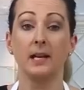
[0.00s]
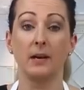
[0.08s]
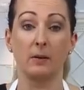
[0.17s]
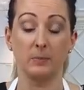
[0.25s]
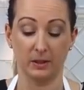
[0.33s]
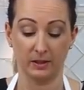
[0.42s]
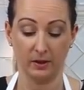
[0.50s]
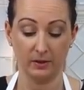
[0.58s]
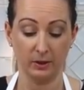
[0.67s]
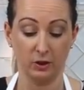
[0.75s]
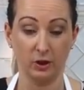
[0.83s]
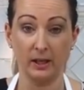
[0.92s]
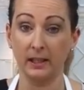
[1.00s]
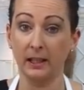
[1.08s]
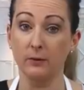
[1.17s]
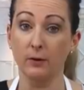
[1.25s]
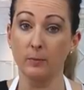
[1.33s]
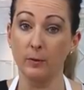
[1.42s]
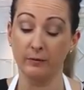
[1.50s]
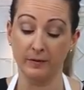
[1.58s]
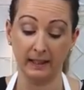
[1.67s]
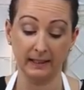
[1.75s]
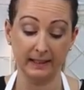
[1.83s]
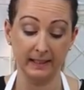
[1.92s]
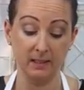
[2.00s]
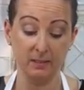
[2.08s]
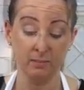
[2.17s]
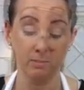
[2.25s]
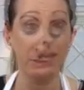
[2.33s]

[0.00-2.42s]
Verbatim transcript: Now I'm just going to gently remove that lid.